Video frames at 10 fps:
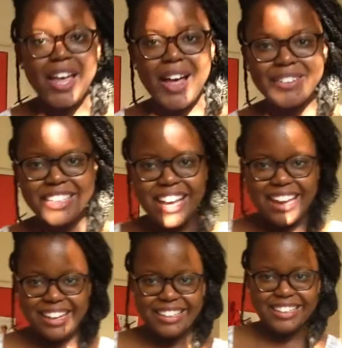
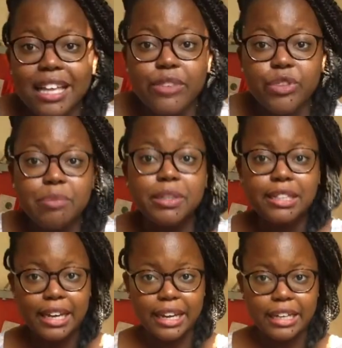Okay, I
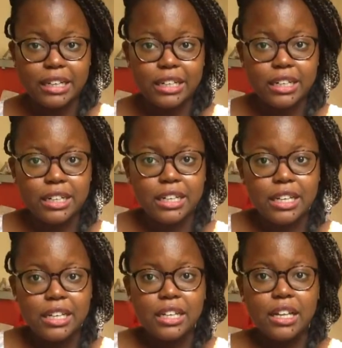replay
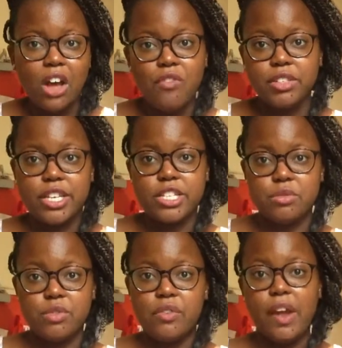conversations
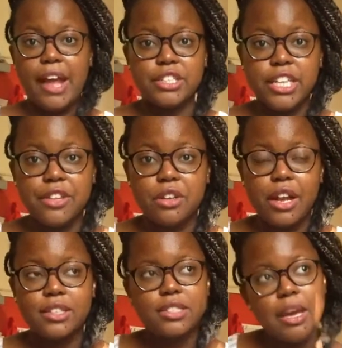we've ever had together,
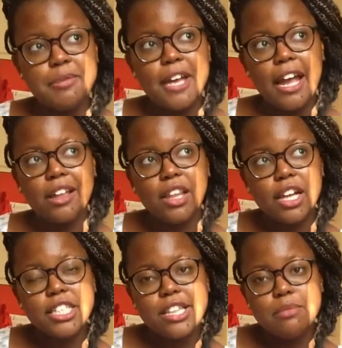except I
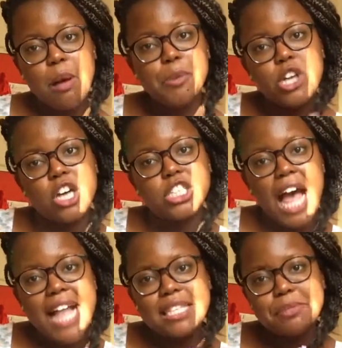like take them up a notch,
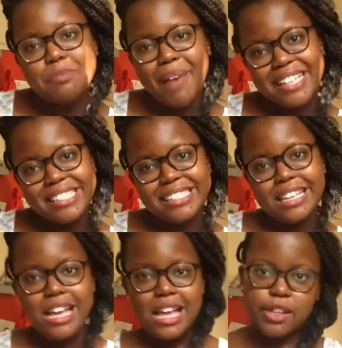I add some spices
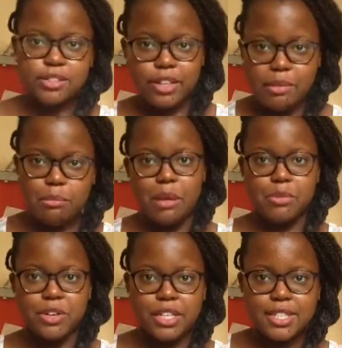so that my
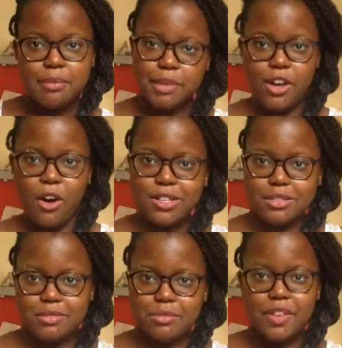memories can be
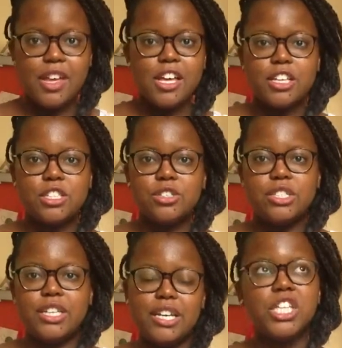awesome. buddy. Because
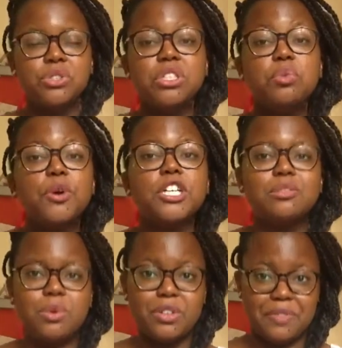usually the only
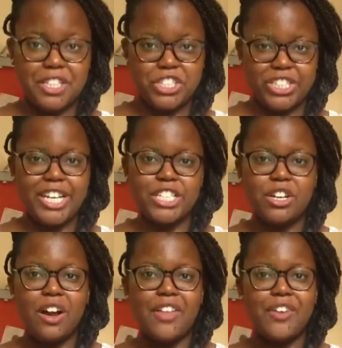words we would have exchanged
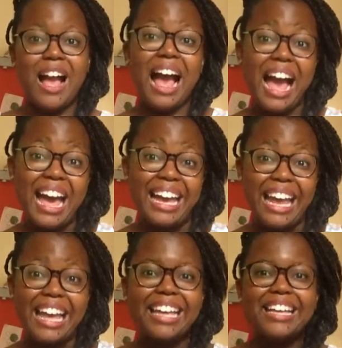are either hi,